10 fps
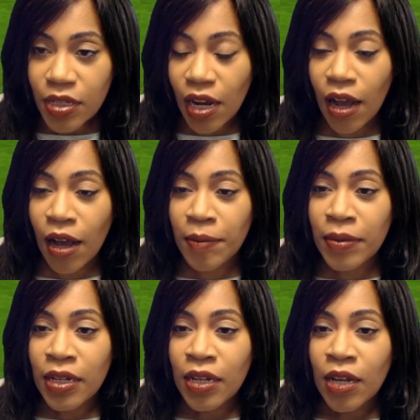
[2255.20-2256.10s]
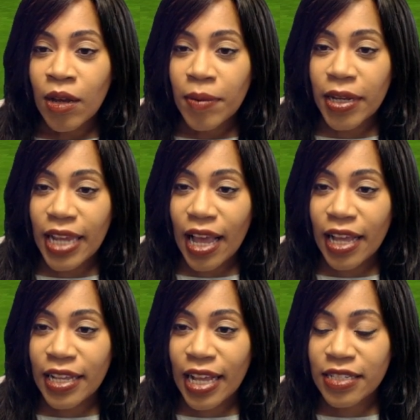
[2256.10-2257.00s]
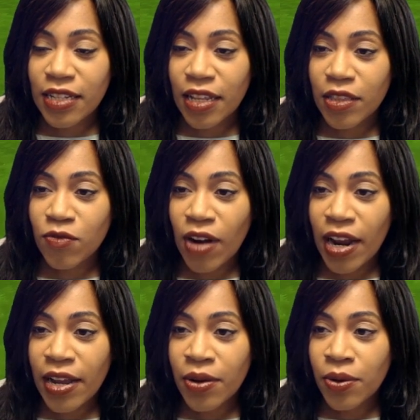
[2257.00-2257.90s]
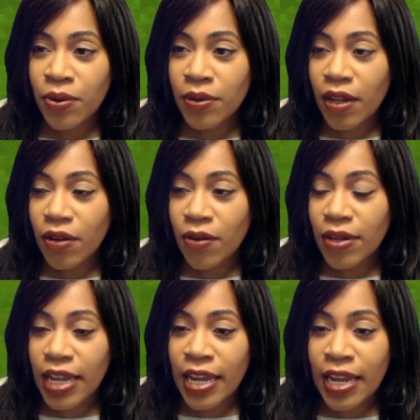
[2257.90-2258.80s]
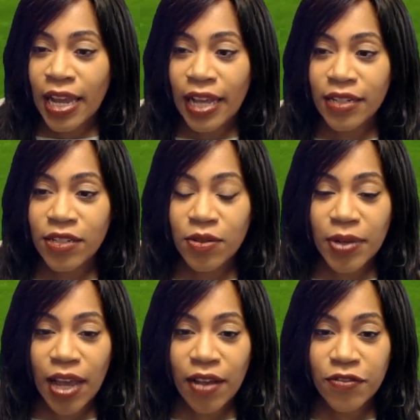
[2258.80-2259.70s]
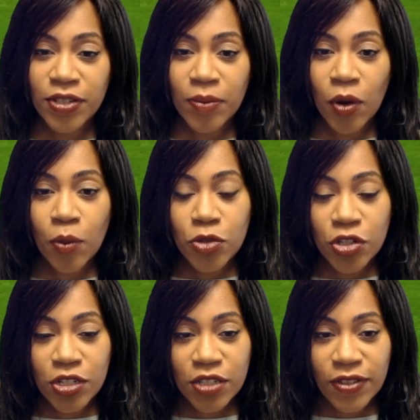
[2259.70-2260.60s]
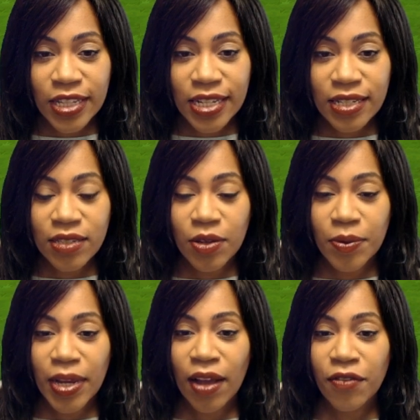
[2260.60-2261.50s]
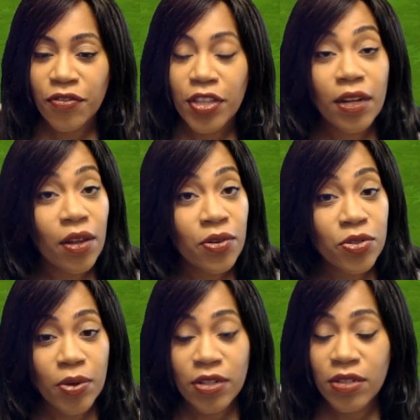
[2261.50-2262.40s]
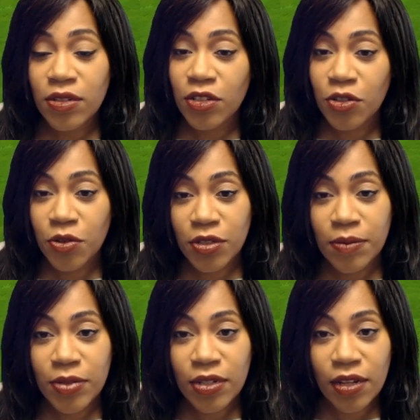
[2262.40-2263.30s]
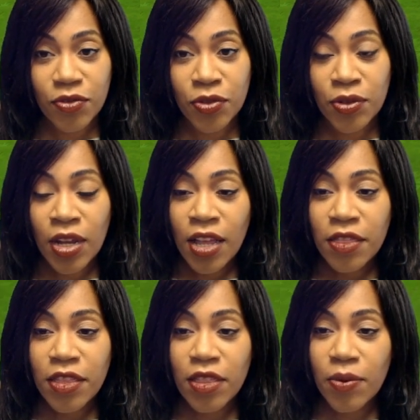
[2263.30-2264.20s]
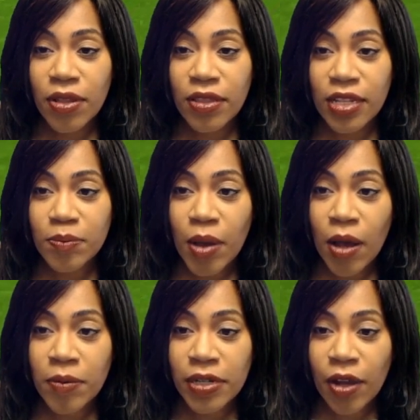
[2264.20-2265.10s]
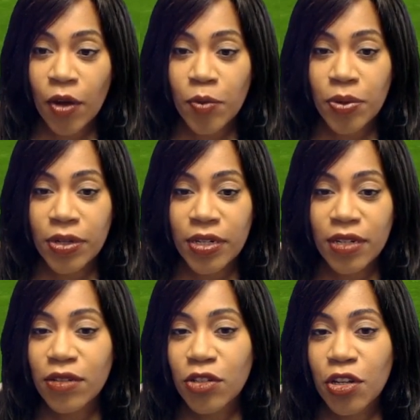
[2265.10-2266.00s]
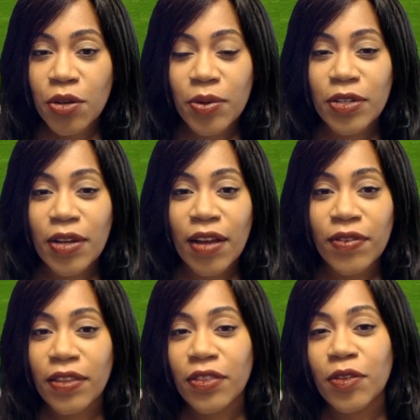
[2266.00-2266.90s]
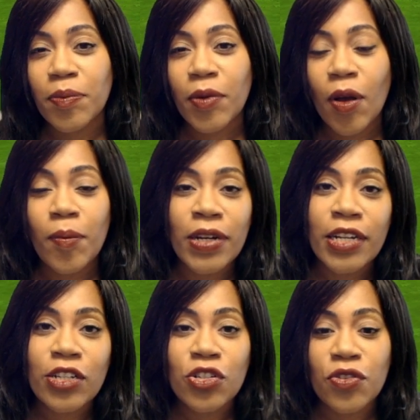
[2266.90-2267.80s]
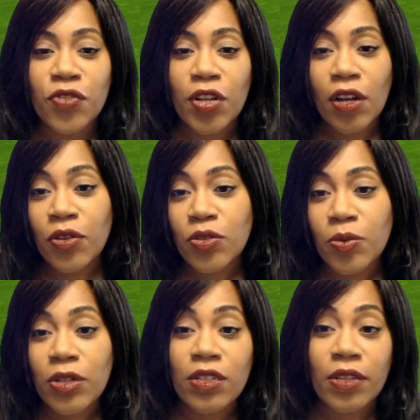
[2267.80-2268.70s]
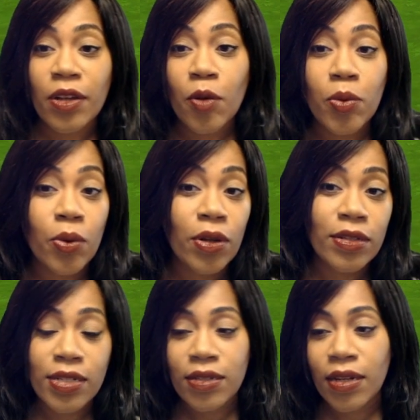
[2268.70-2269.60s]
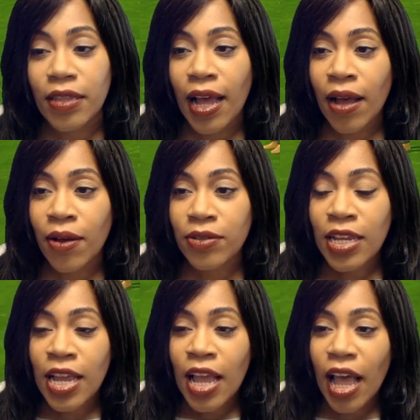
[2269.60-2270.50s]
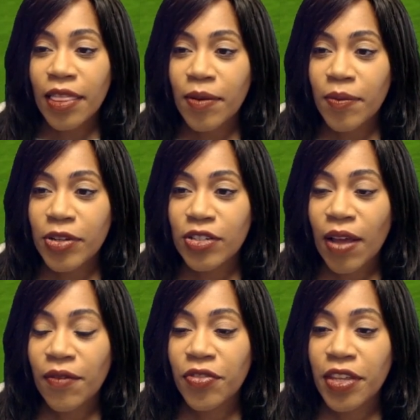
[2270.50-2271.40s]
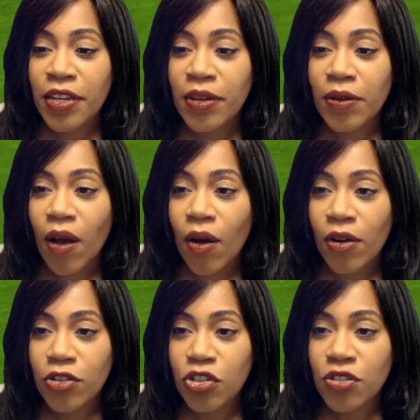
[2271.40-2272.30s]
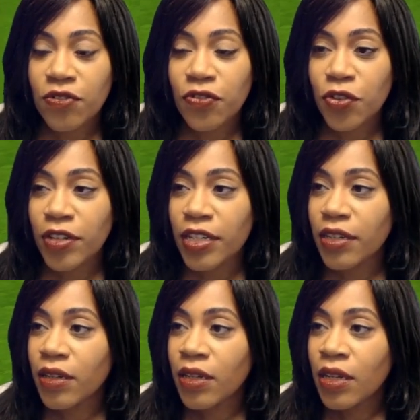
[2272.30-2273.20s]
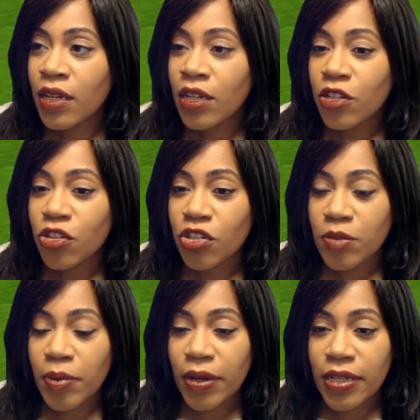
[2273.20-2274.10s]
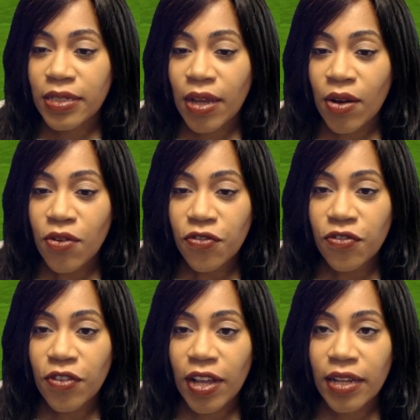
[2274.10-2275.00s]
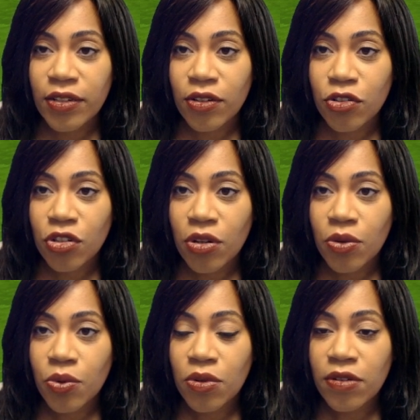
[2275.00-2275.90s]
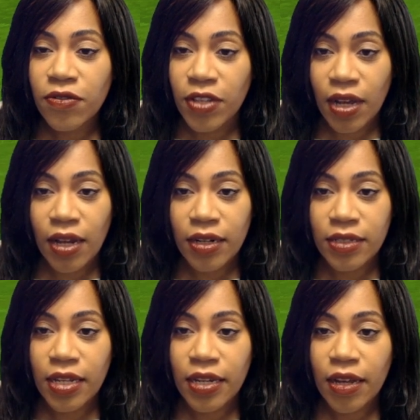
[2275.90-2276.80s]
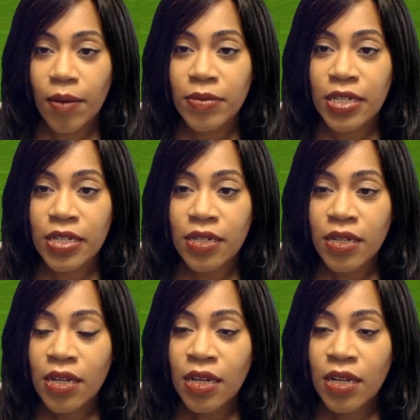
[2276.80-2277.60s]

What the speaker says: But yeah, it has like the rail along here, and we have some options for this. So we have the closed one, your sim slides through, then the one that's permanently open. It looks cute when you have like the combination of the closed ones and the open ones inside the house. And then we just have the arched for it, just by itself, and I'll show you all of the colors that it comes in.